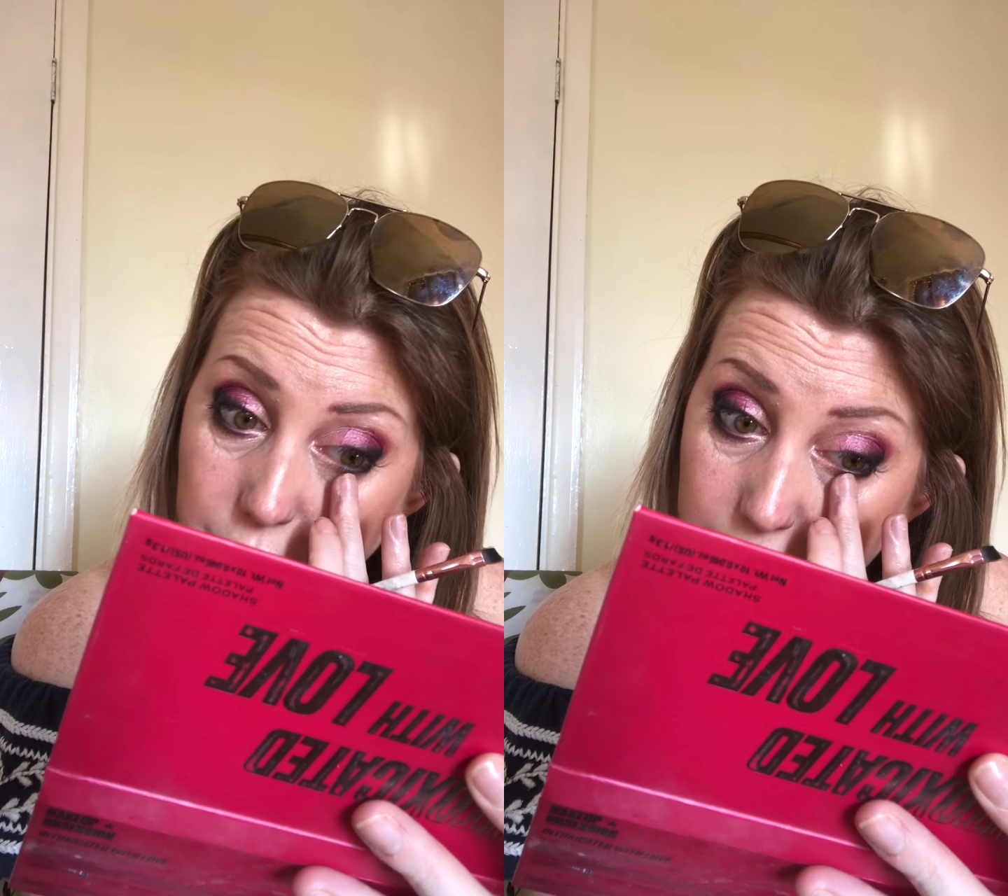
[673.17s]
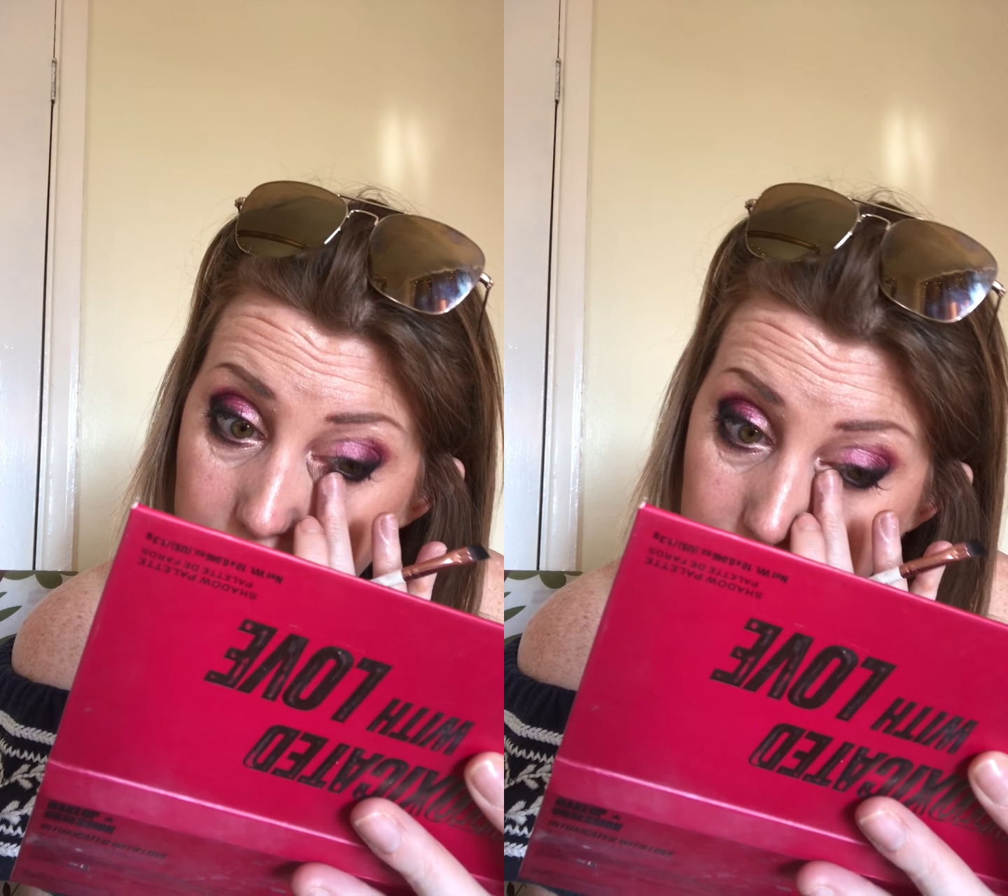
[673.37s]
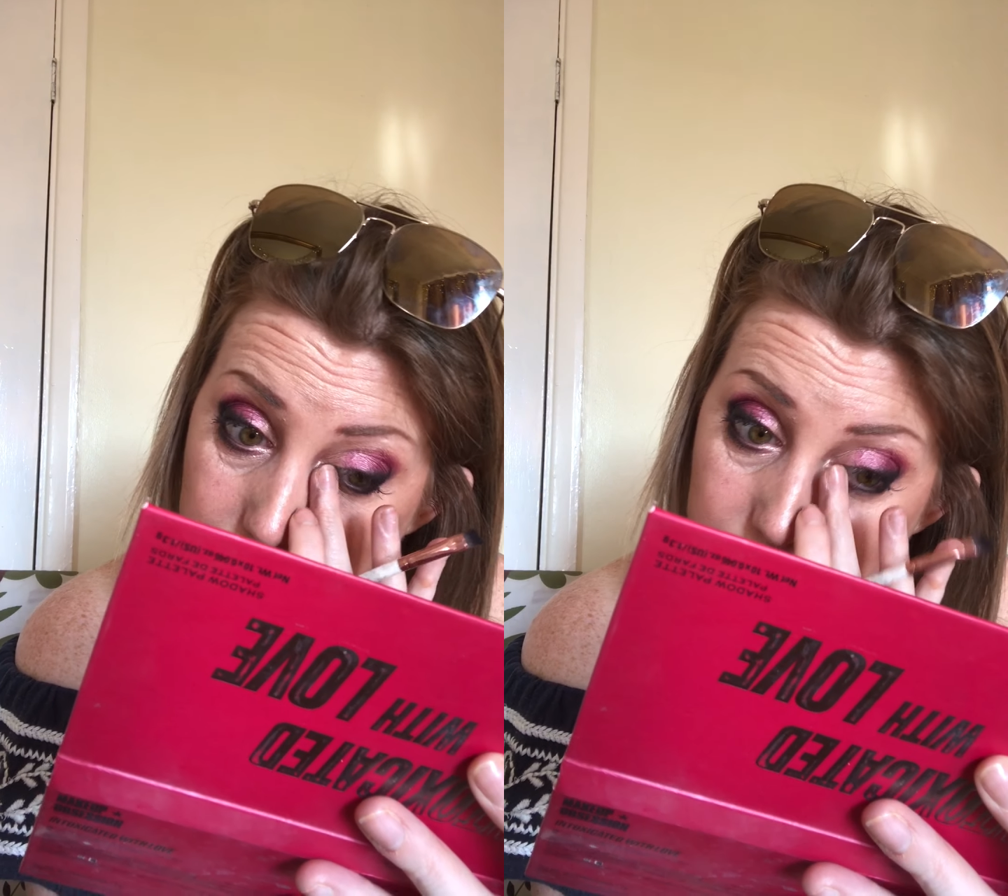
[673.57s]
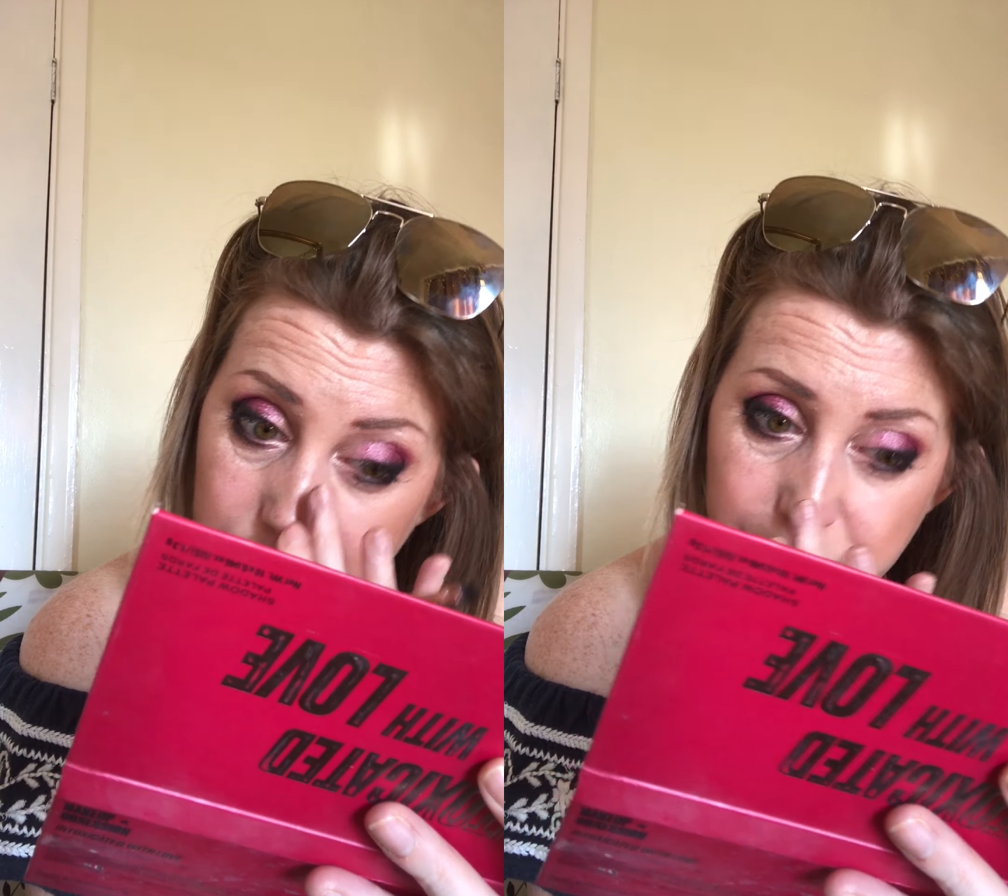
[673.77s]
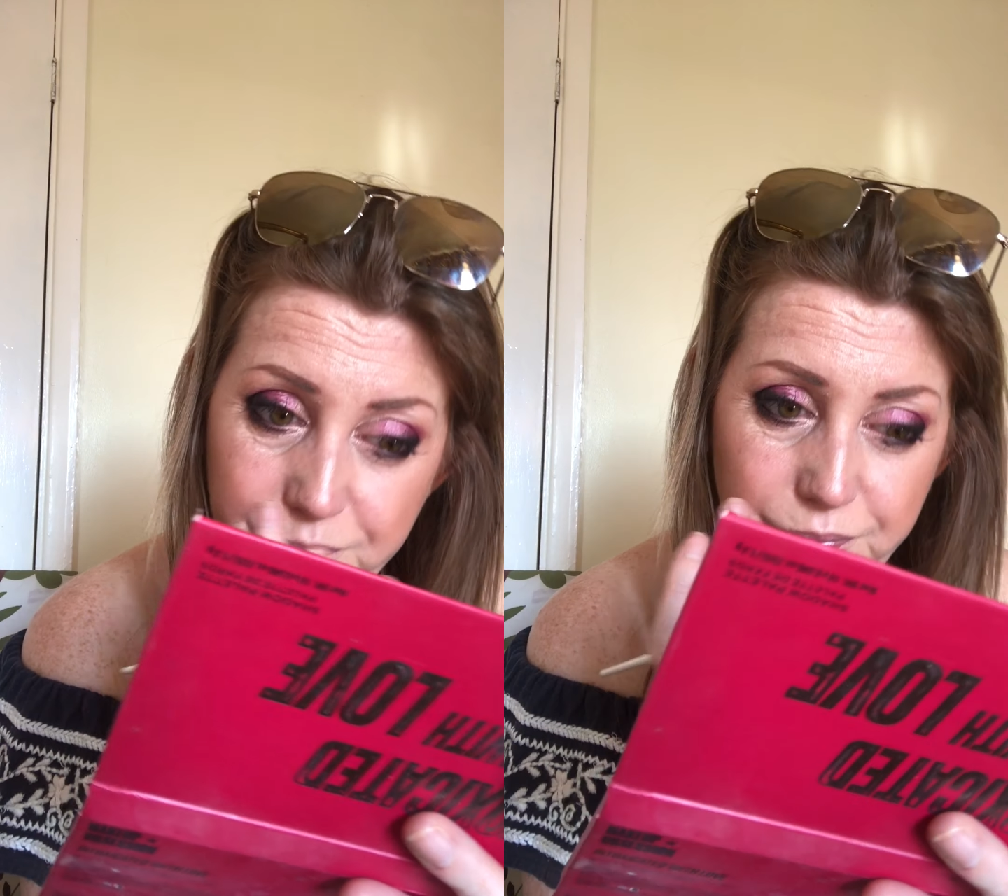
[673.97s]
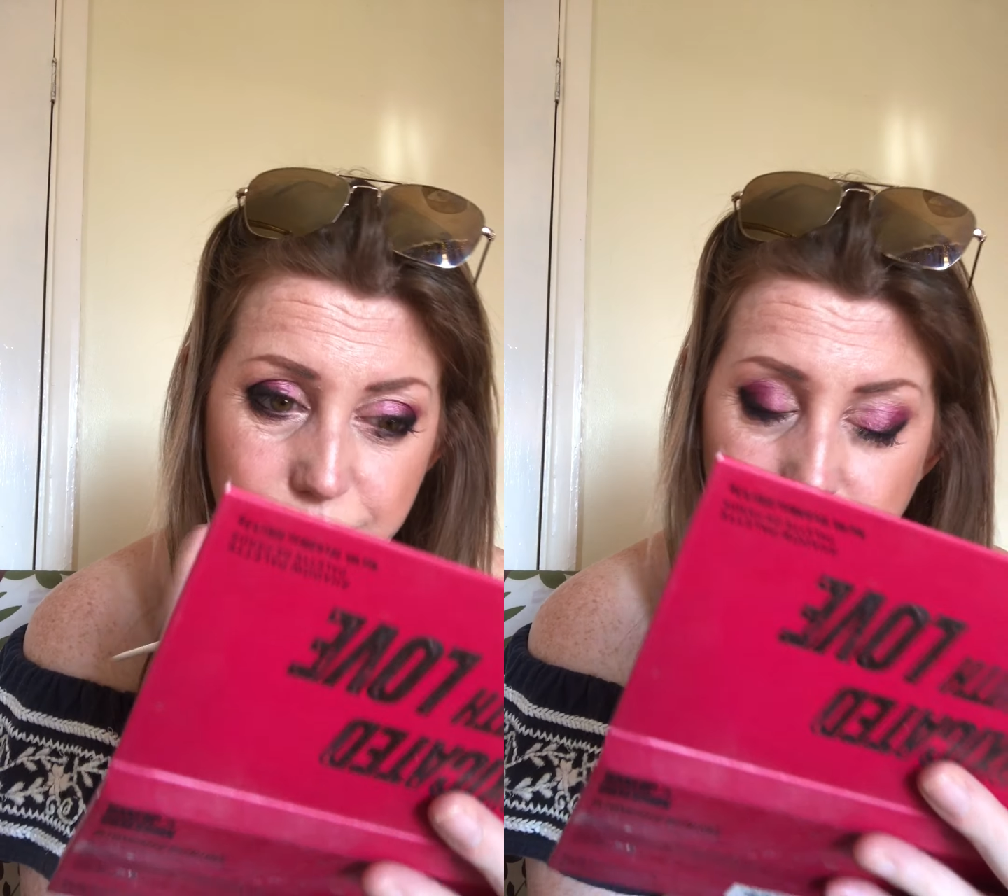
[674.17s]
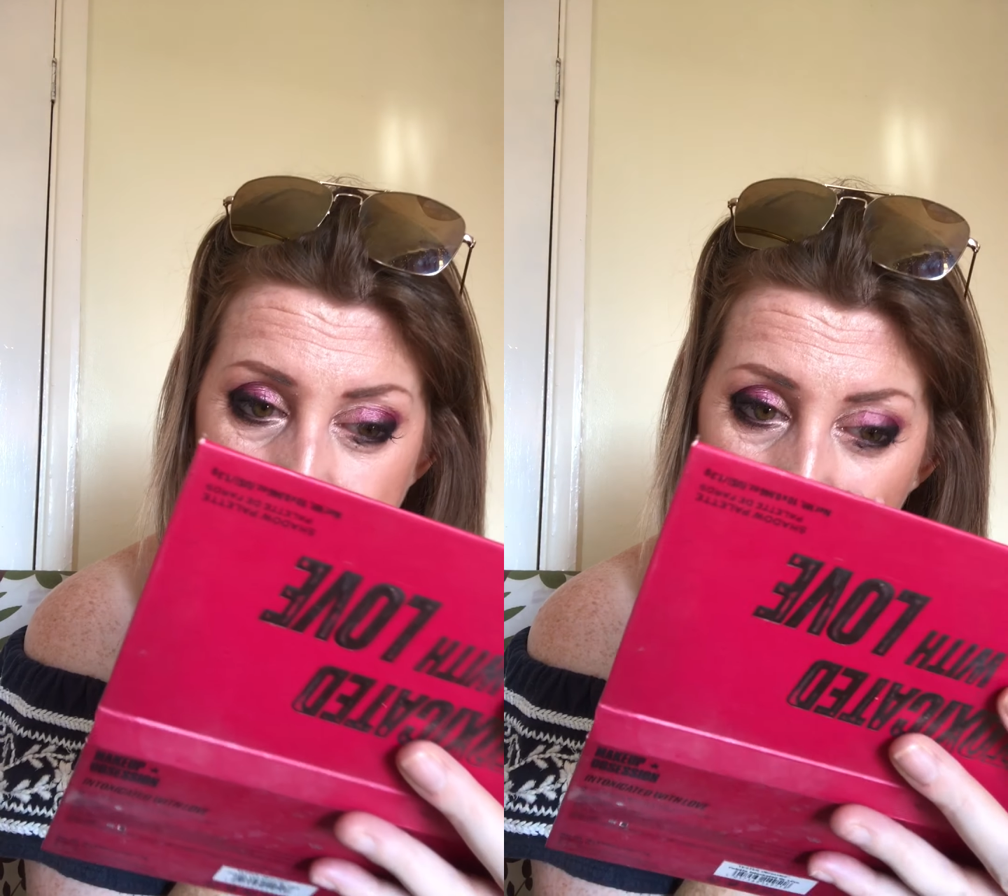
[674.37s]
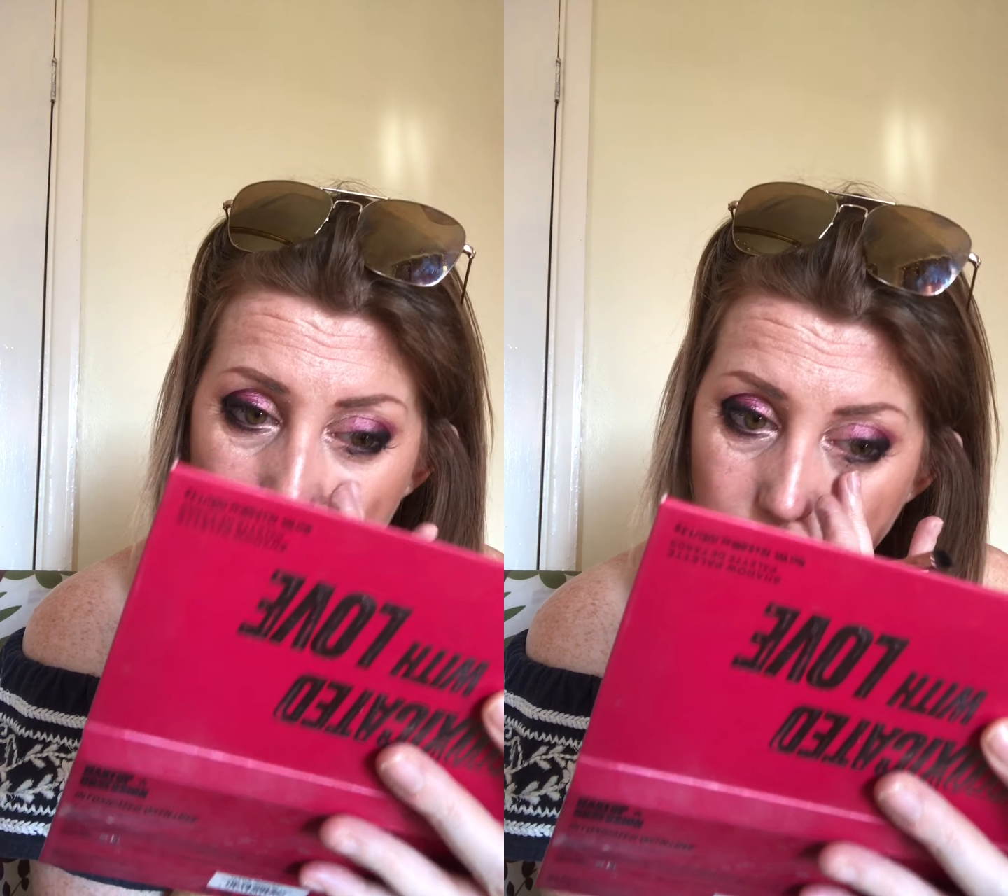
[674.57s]
use.
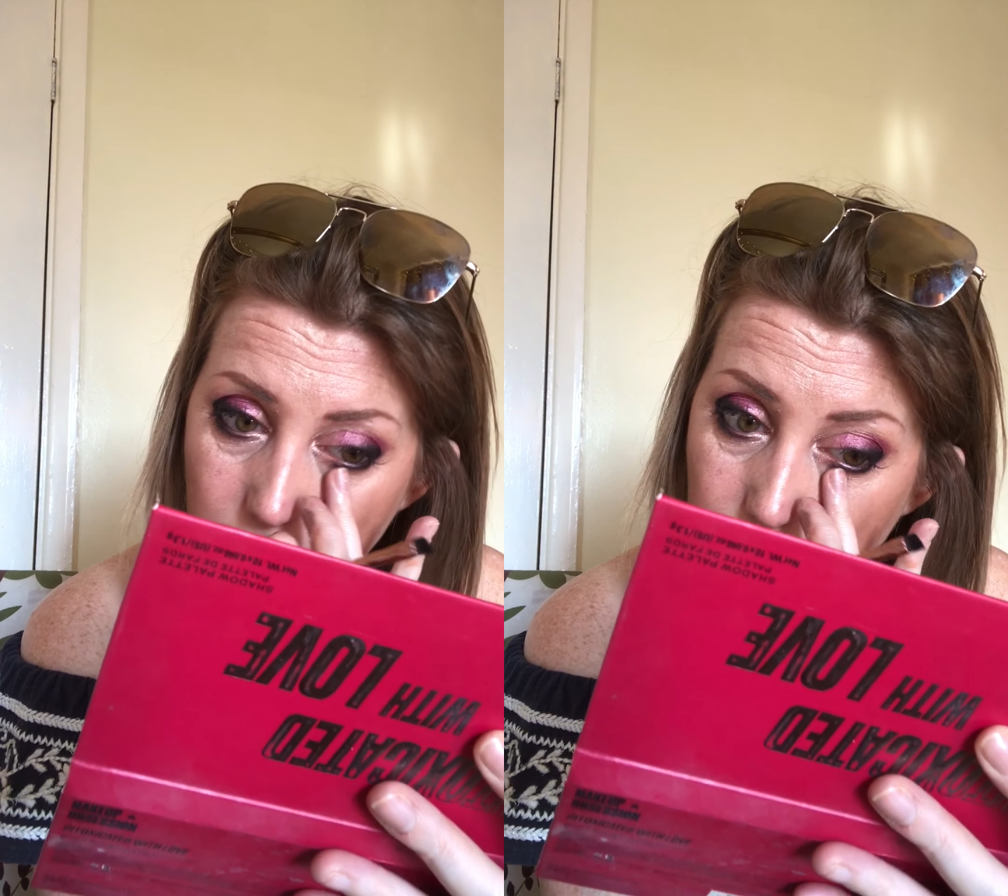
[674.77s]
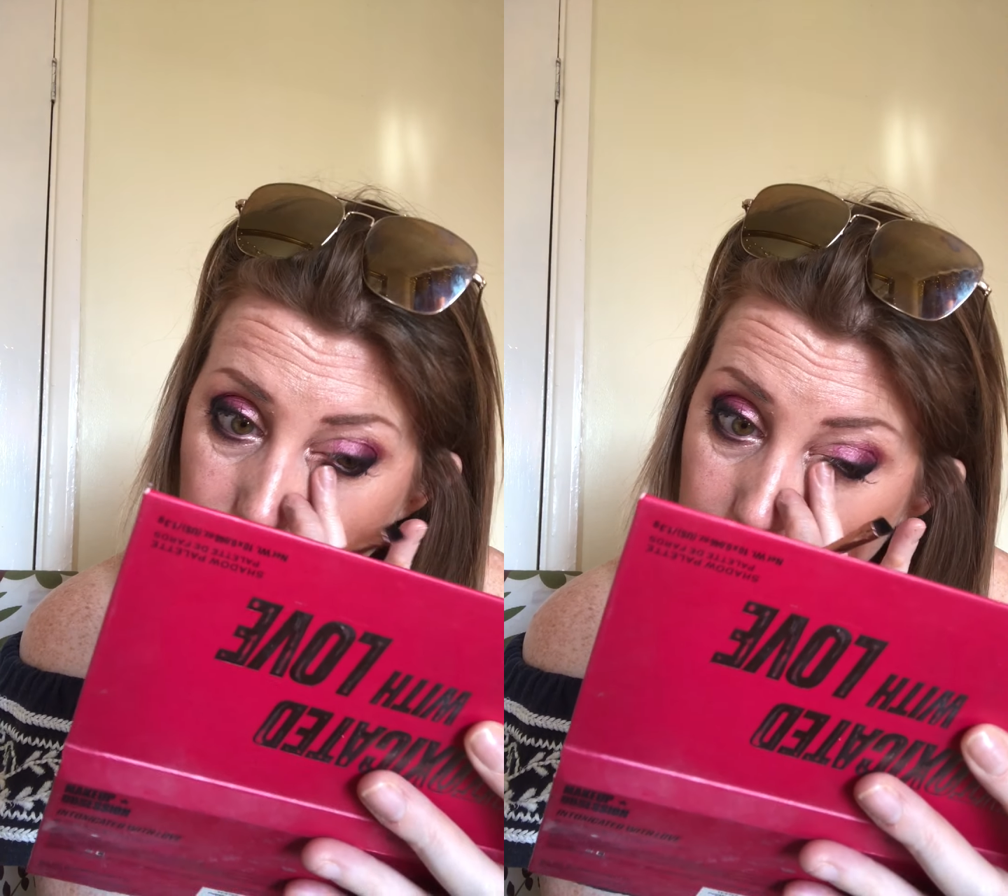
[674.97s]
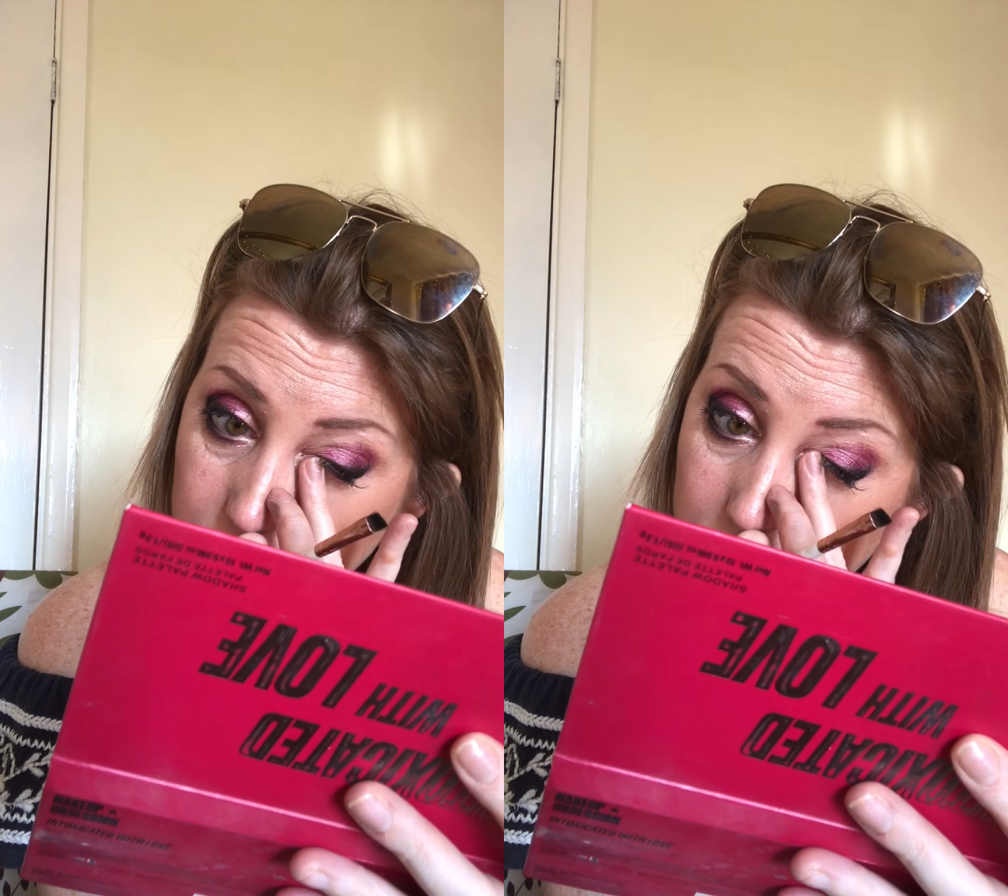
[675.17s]
Oh gosh,